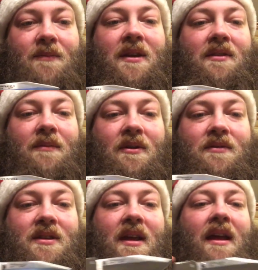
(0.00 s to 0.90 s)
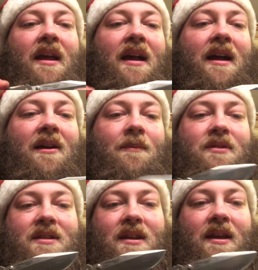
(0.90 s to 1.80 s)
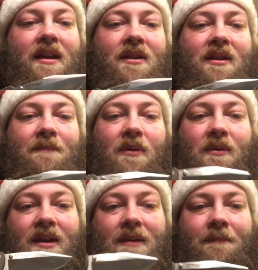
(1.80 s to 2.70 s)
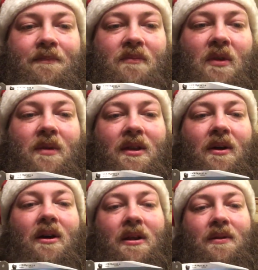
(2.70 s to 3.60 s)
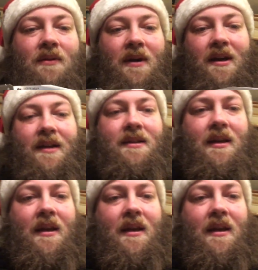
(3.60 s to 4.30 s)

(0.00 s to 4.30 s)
to me the most. Was the clip point with the hollow grind.